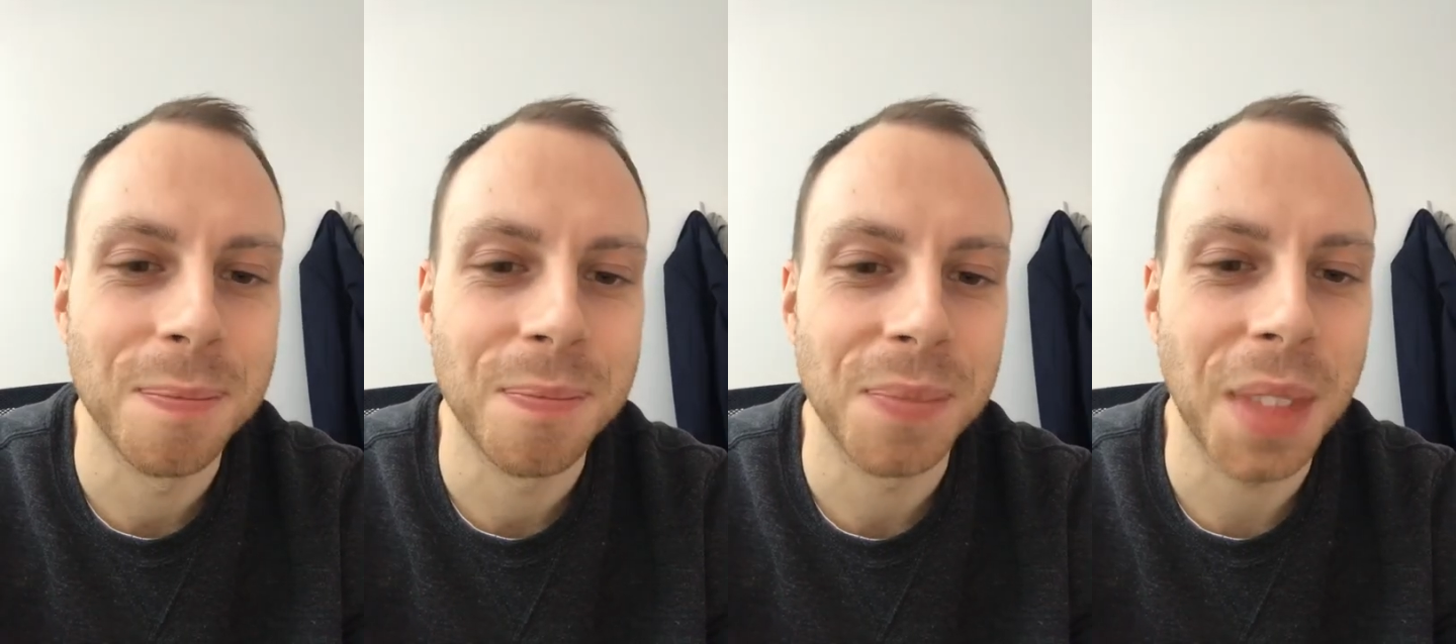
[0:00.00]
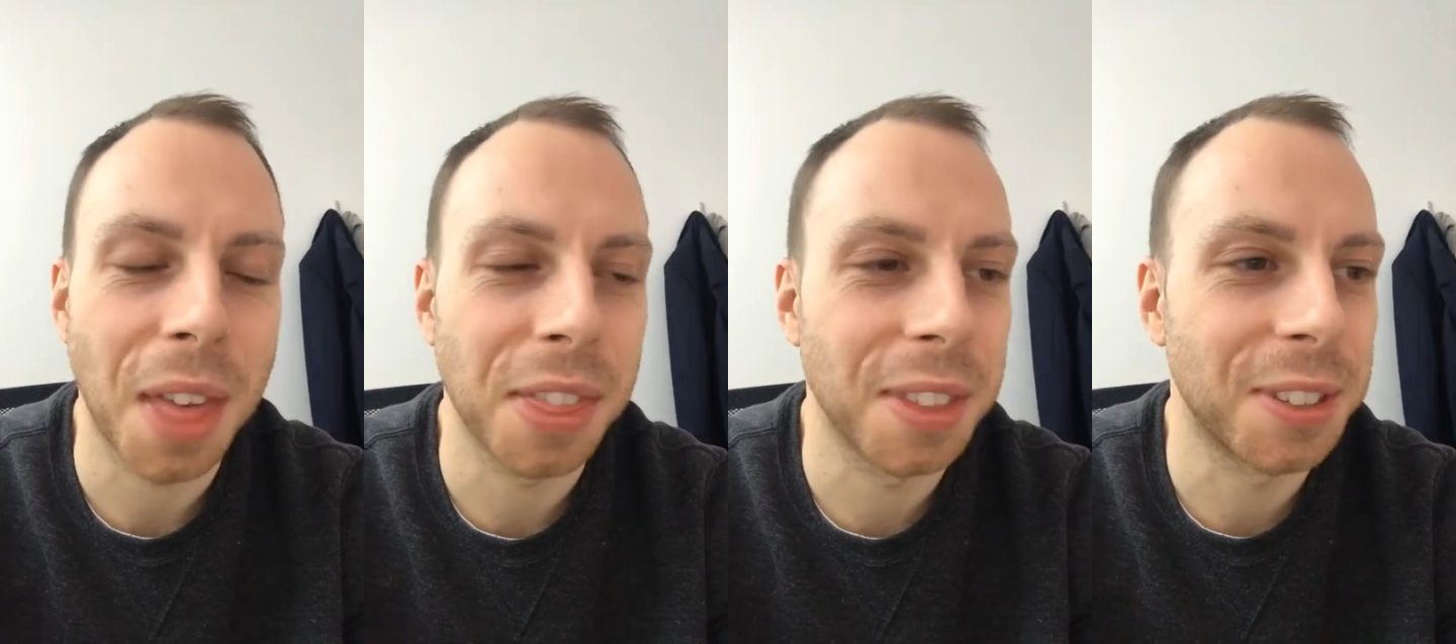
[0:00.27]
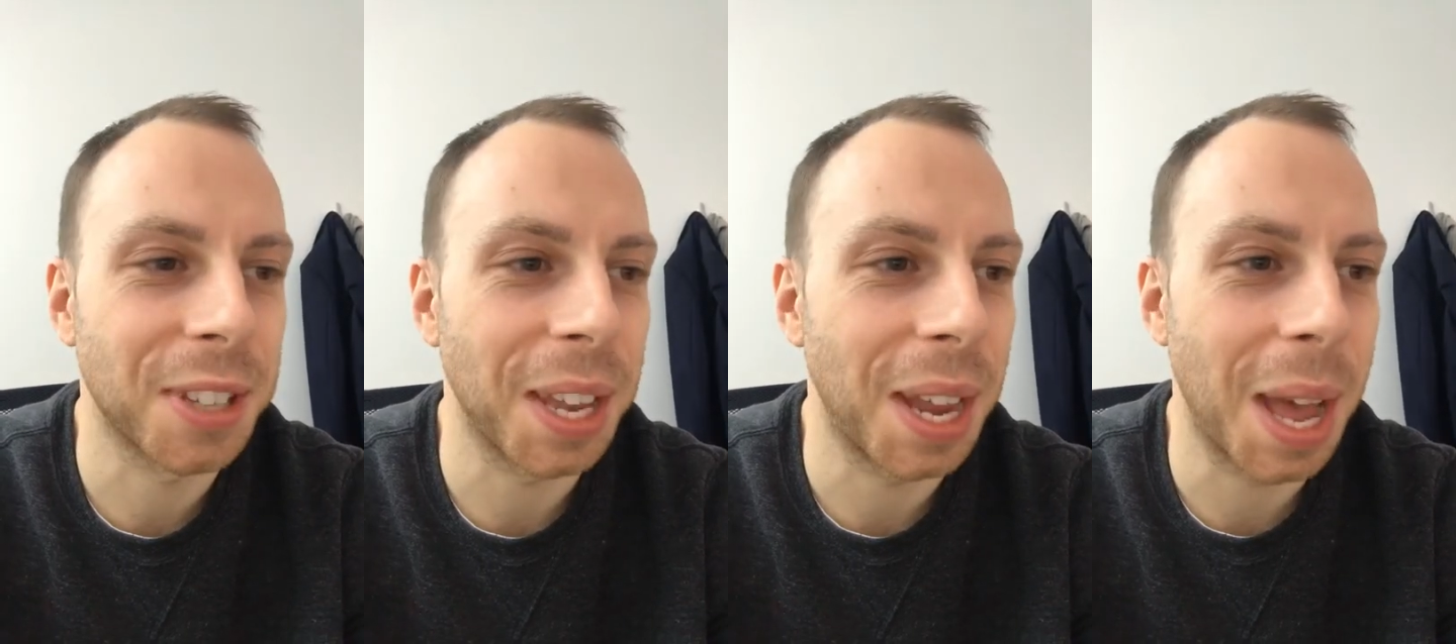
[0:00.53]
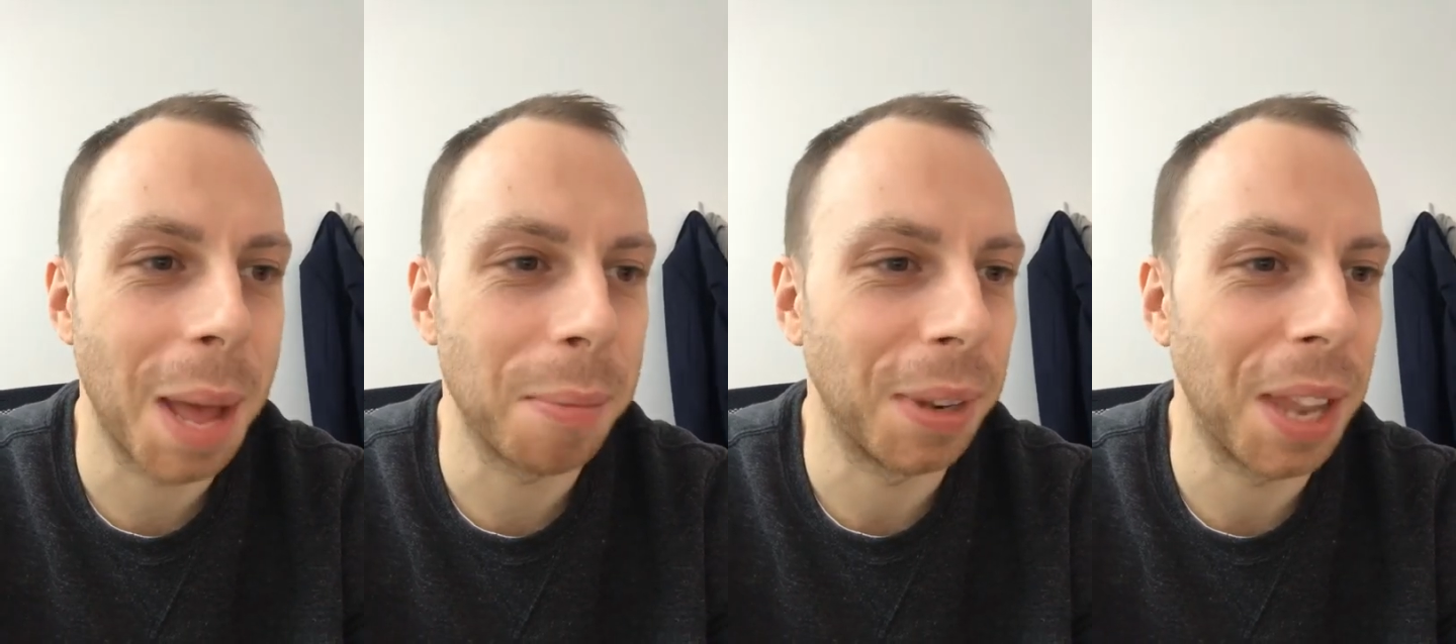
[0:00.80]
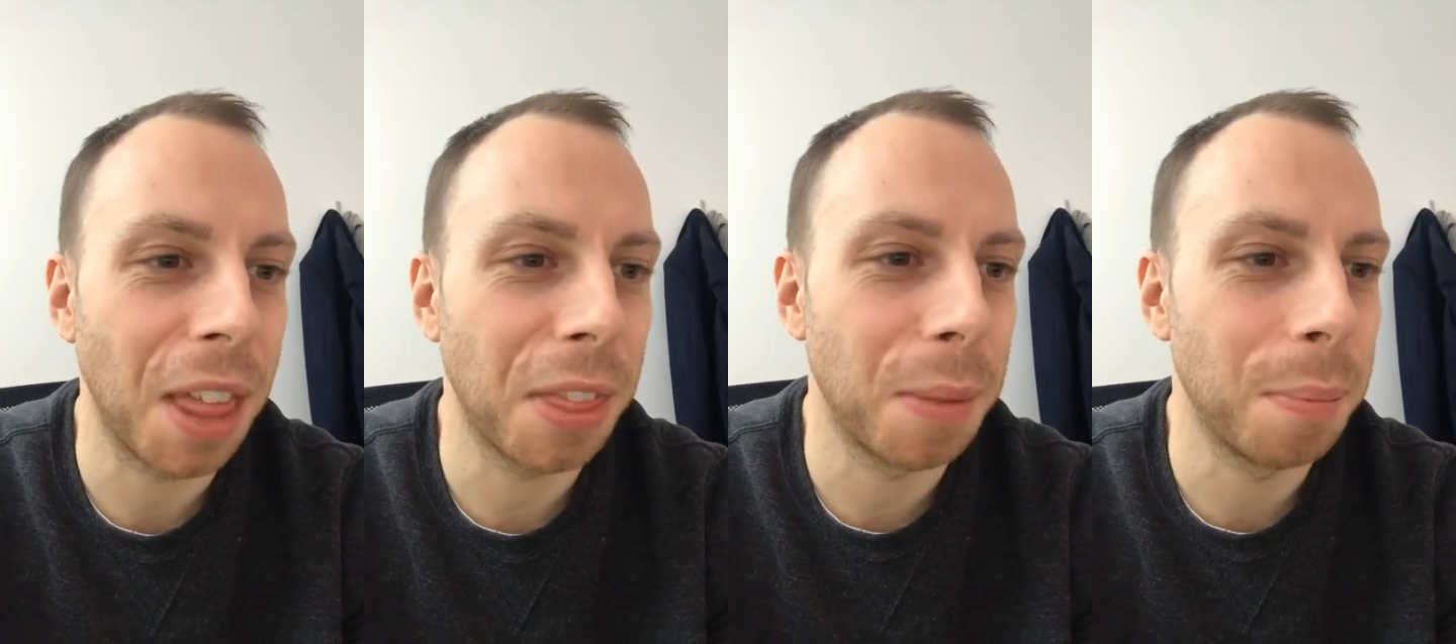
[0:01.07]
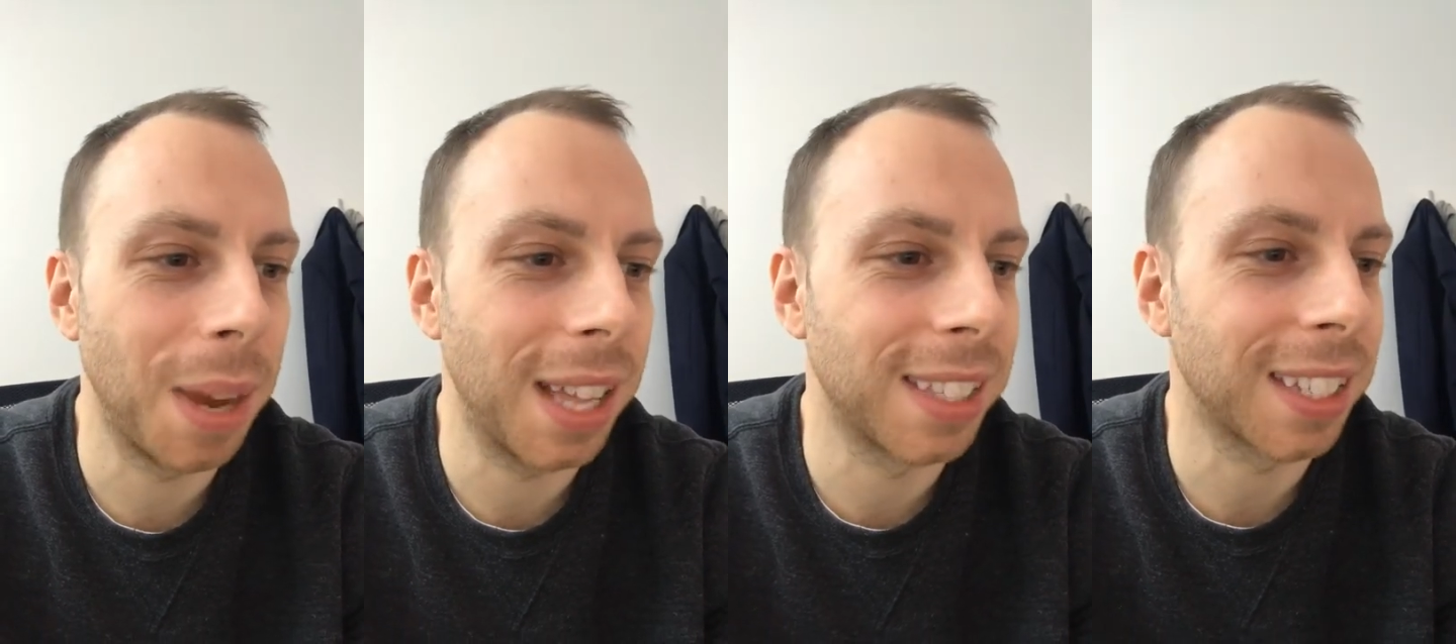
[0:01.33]
Nothing's going to happen. Nothing
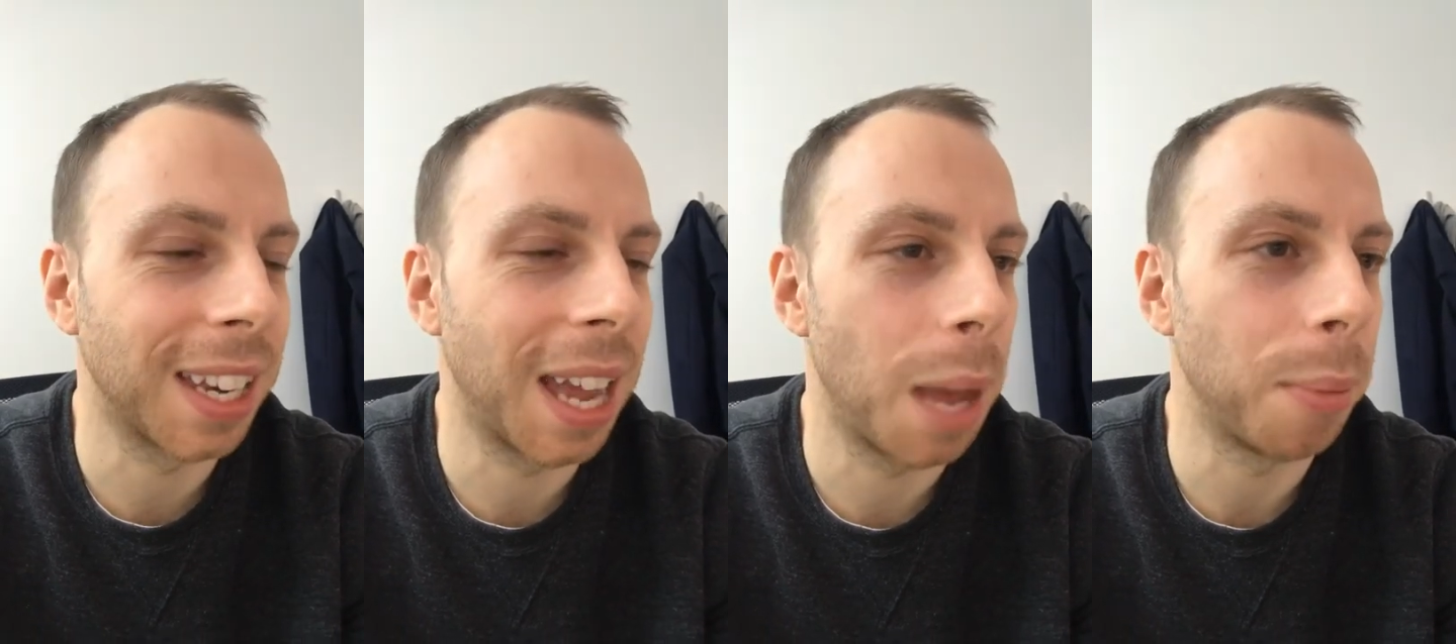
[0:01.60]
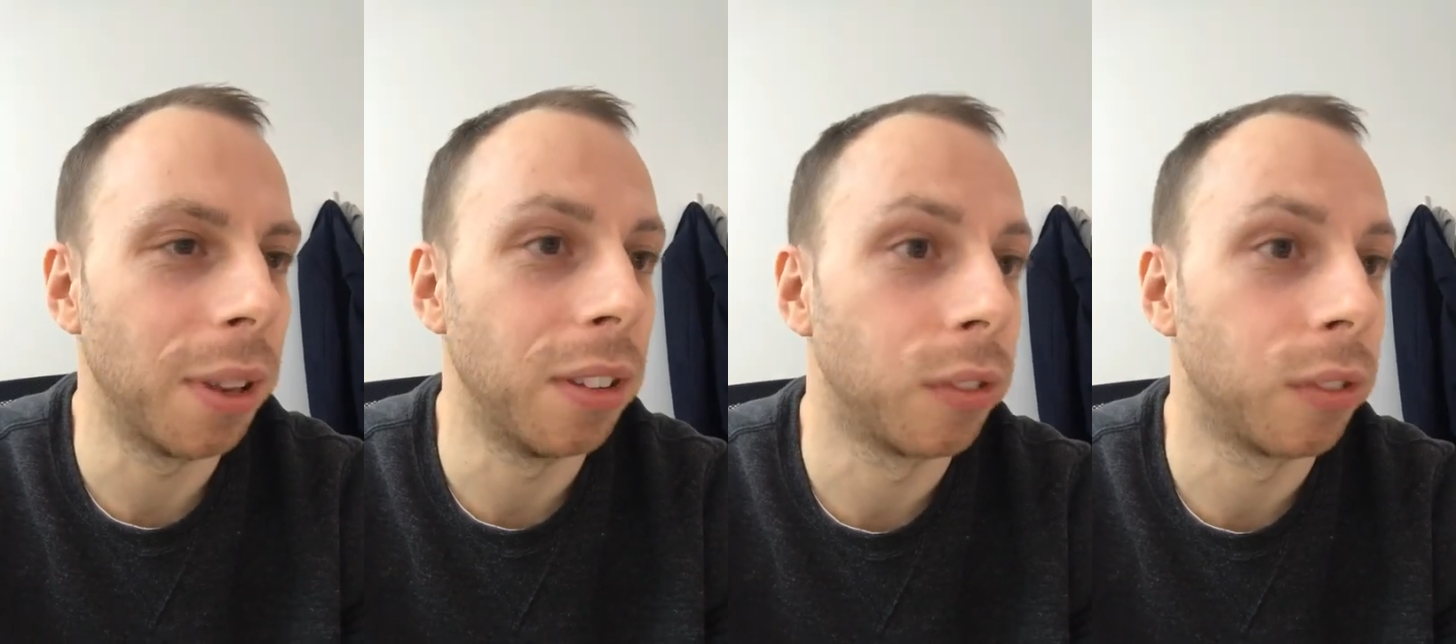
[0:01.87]
bad's going to happen.